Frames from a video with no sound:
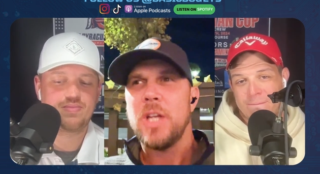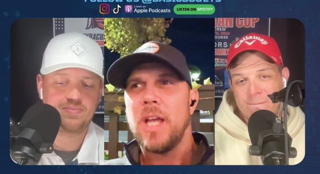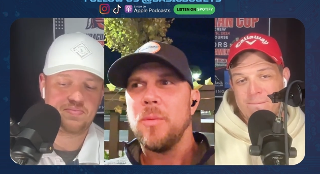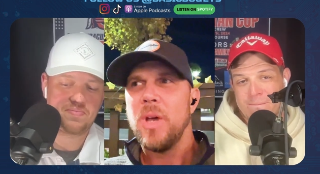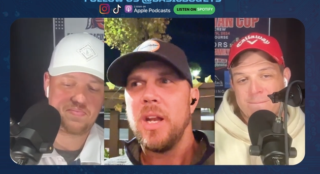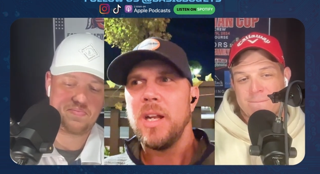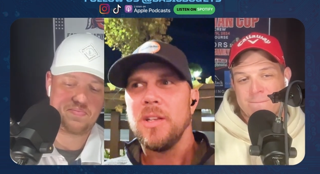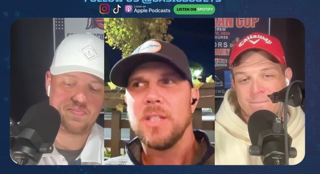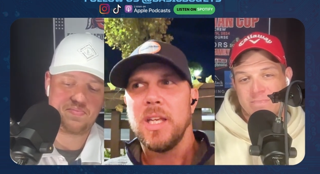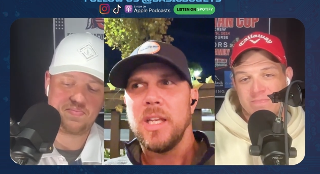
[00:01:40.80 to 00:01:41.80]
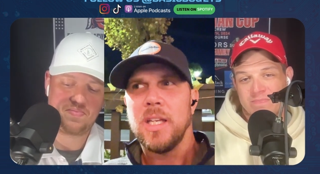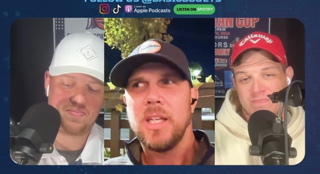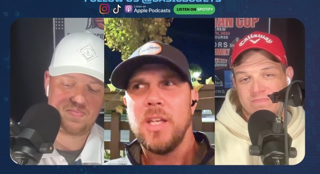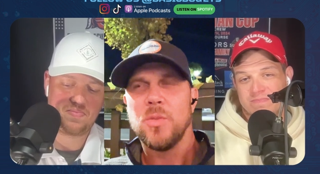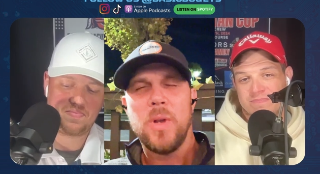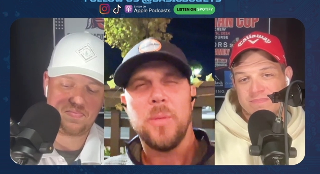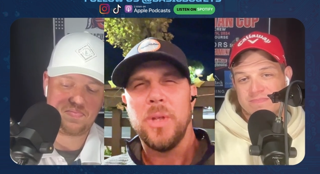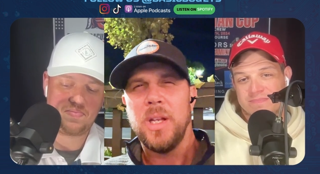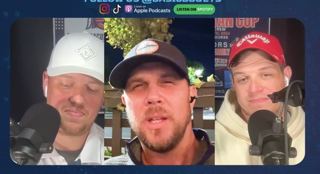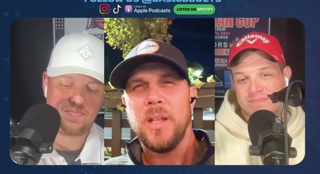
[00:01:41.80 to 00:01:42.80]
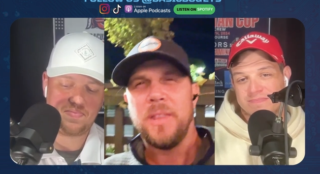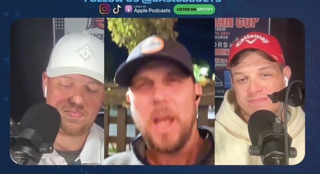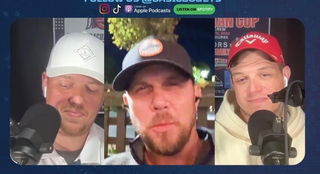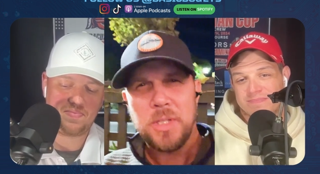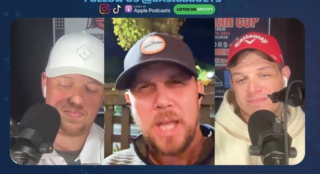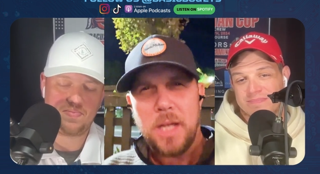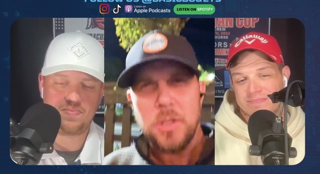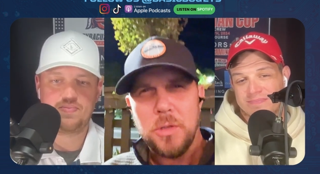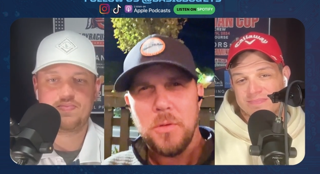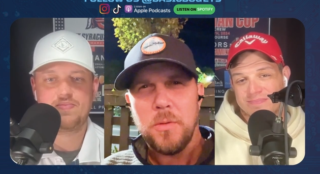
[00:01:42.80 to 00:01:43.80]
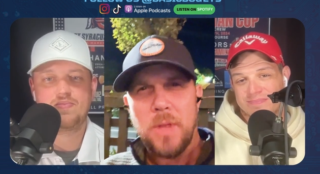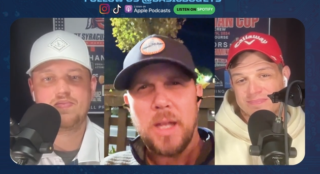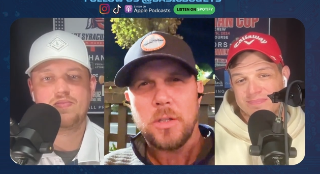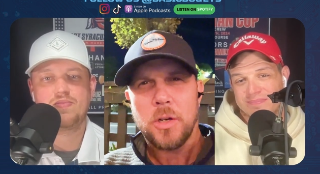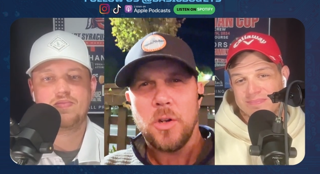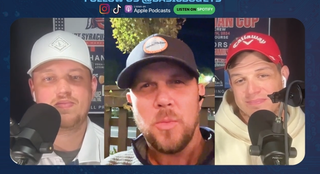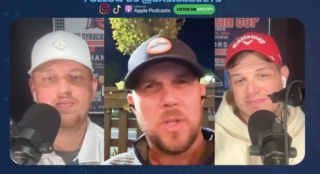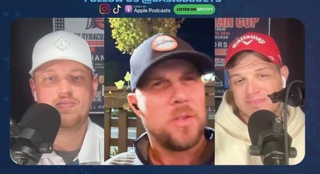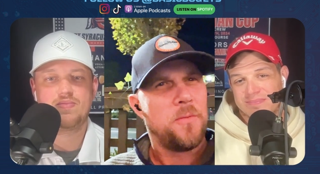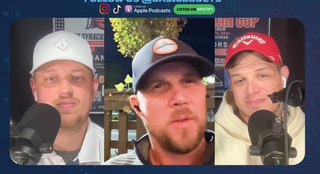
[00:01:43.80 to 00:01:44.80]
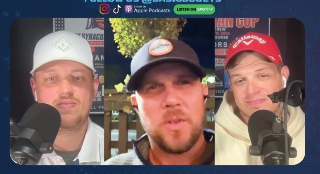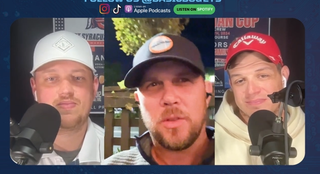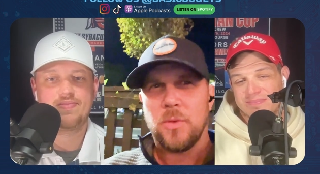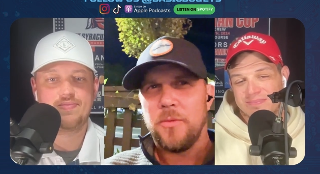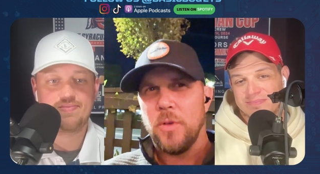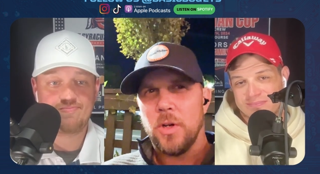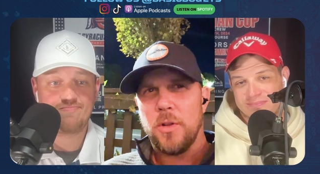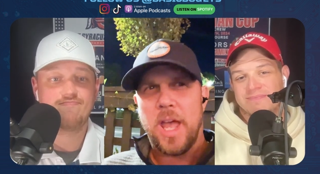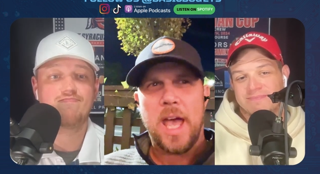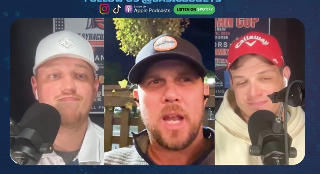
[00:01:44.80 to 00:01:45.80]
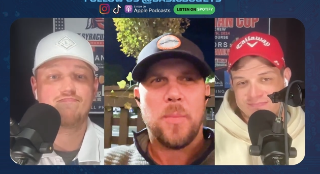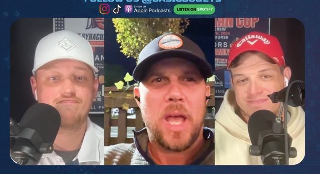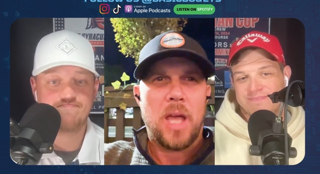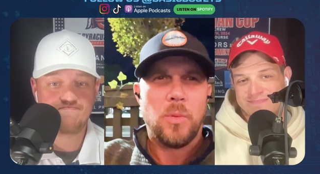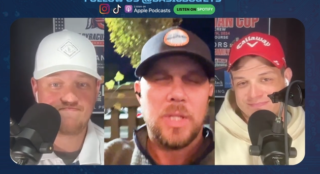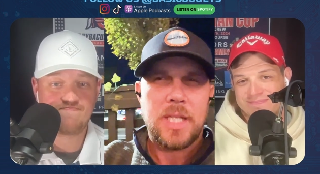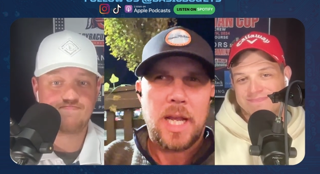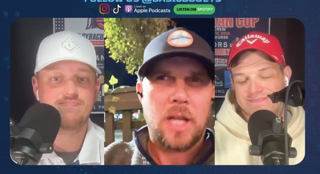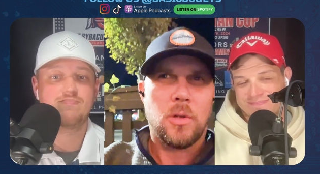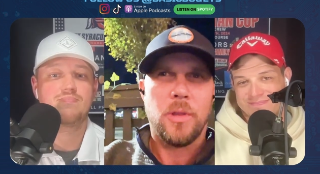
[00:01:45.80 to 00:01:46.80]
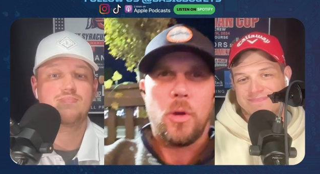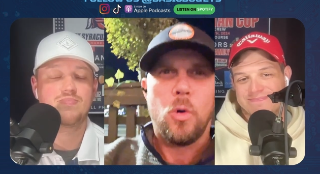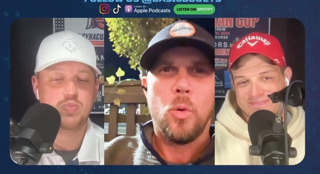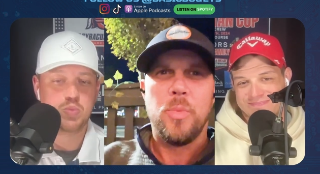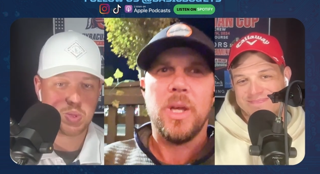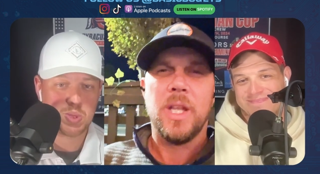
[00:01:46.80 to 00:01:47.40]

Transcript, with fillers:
Speaker 1: just chatting about it, and I was like, he goes, wait a minute. That was that dude, that tournament, the fifty-three footer, the Adam Hadwin tackle, the whole